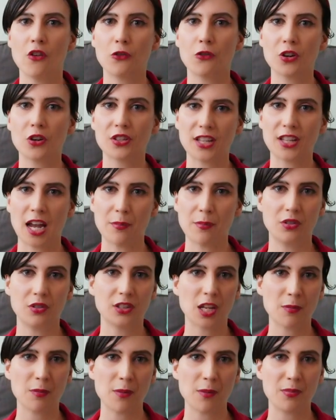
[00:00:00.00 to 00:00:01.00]
For example,
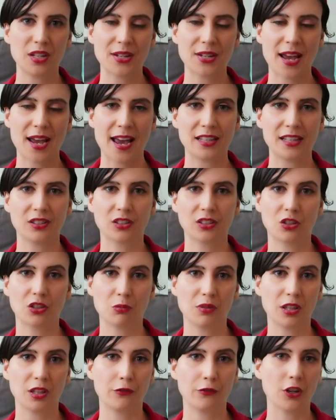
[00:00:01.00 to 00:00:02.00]
they might be
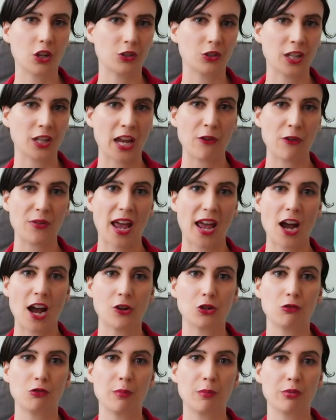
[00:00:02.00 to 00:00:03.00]
tasked with figuring out how
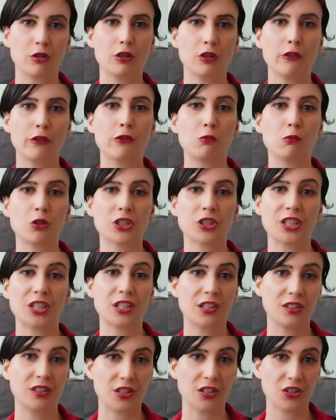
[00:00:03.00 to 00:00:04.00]
to improve
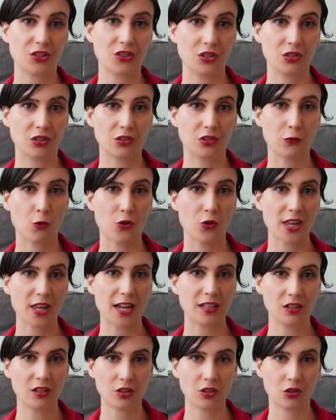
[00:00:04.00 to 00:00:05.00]
working conditions for
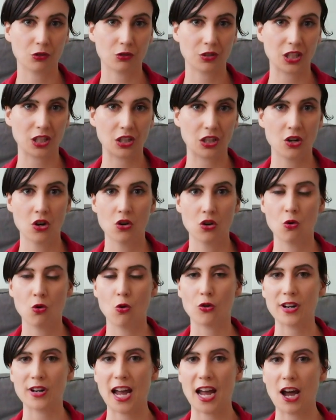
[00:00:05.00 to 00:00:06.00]
that industry,
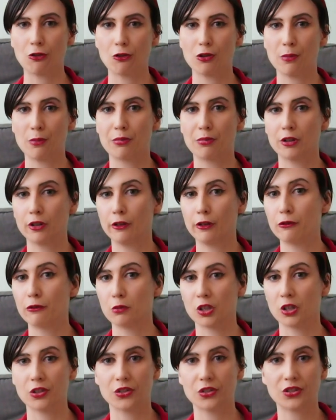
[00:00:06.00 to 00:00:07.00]
or how to improve
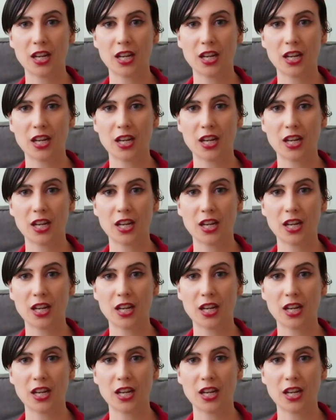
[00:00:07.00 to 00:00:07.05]
worker